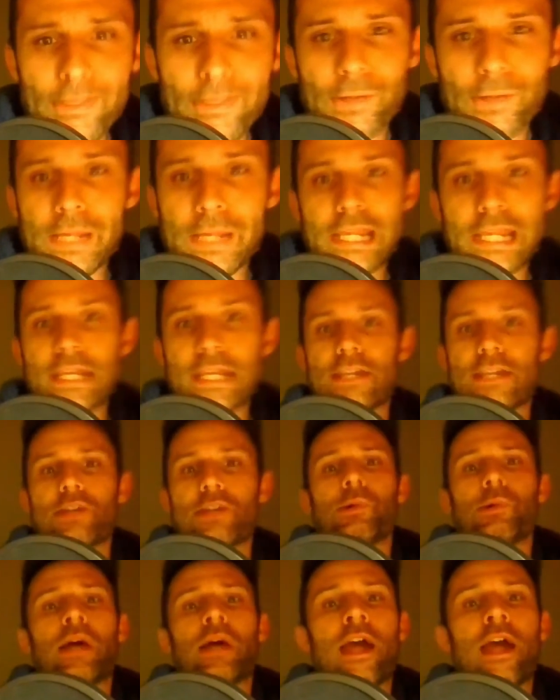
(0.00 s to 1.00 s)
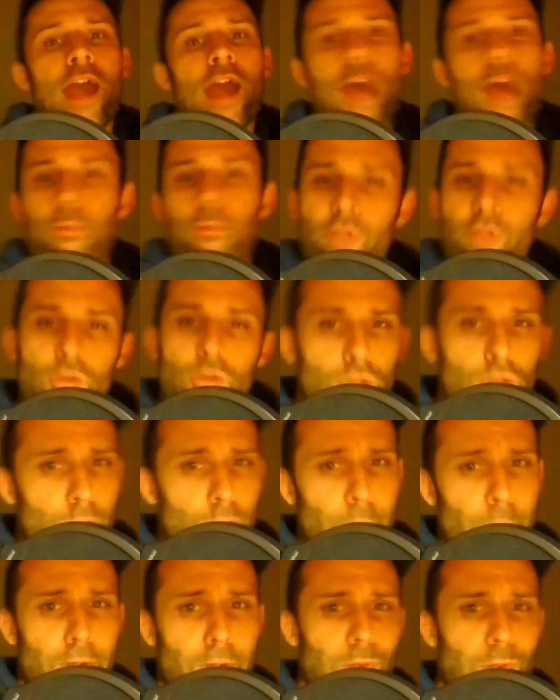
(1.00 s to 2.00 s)
I'm telling you to do. Every
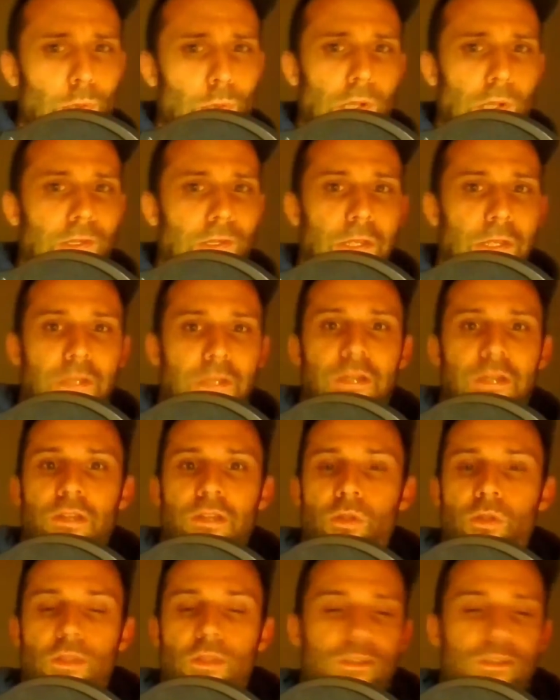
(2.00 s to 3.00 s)
YouTuber in the world tells you to do